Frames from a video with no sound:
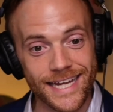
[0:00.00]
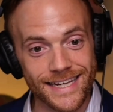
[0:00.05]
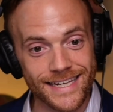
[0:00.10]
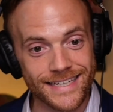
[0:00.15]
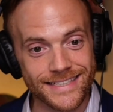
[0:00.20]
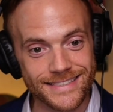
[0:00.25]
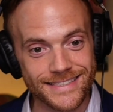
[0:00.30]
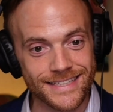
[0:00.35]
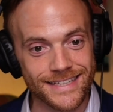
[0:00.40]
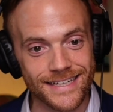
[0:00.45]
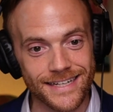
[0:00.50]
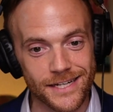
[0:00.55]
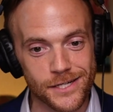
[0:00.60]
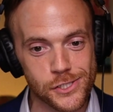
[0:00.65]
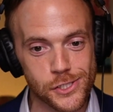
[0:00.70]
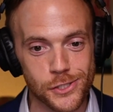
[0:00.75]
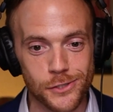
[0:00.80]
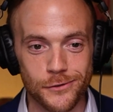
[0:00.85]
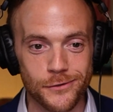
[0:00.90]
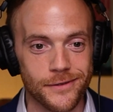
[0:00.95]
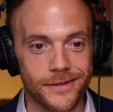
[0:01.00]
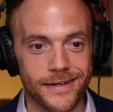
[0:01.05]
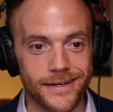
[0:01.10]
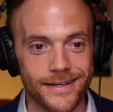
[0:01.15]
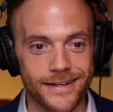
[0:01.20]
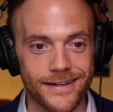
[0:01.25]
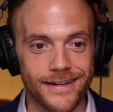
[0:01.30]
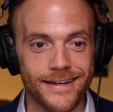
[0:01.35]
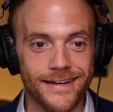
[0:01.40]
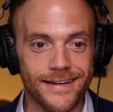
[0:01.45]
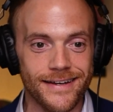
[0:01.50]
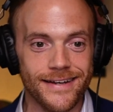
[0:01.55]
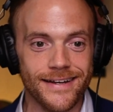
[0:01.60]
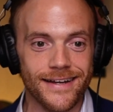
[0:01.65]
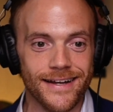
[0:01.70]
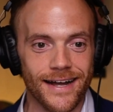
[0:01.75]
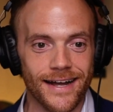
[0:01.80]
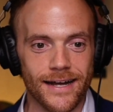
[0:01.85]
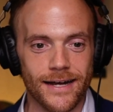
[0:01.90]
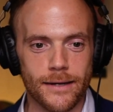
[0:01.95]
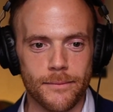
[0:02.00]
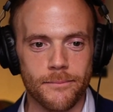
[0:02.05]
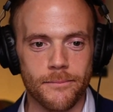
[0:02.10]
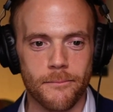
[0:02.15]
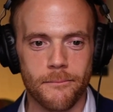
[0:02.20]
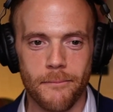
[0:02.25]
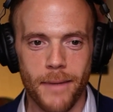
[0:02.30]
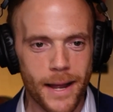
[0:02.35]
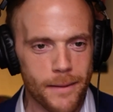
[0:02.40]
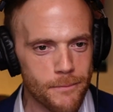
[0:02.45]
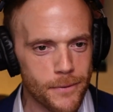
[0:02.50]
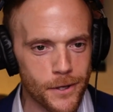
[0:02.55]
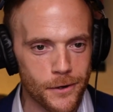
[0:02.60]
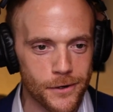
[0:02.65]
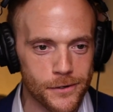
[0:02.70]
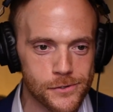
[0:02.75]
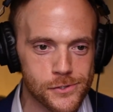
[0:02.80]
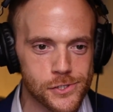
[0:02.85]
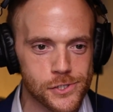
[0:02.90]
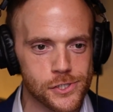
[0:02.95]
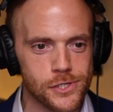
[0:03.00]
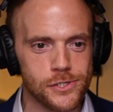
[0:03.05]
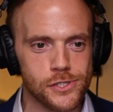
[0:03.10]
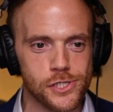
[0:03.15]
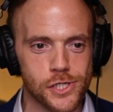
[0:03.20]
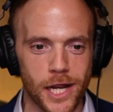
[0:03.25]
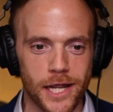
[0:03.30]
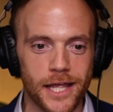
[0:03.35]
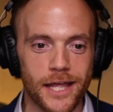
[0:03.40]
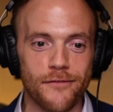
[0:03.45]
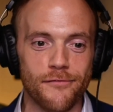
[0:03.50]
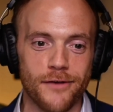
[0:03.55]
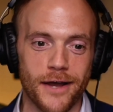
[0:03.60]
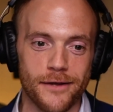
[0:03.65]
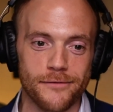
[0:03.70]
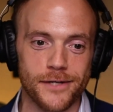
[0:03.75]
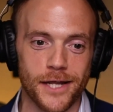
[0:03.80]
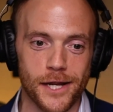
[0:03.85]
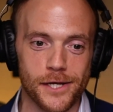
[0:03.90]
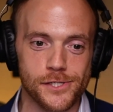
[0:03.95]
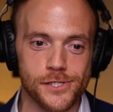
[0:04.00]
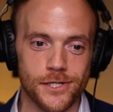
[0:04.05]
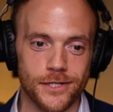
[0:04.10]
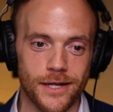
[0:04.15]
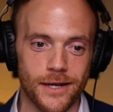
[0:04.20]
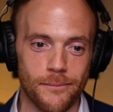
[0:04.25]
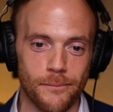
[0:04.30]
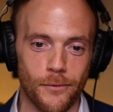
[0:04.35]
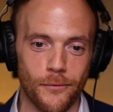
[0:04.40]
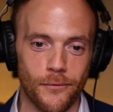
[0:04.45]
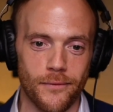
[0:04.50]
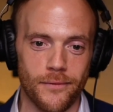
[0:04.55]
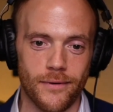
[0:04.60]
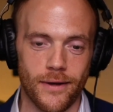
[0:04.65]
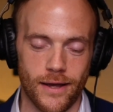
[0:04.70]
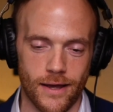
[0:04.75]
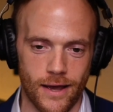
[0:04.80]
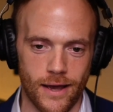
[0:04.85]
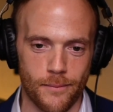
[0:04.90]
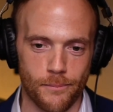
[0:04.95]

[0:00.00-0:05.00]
into the issue that it might be on shaky foundation at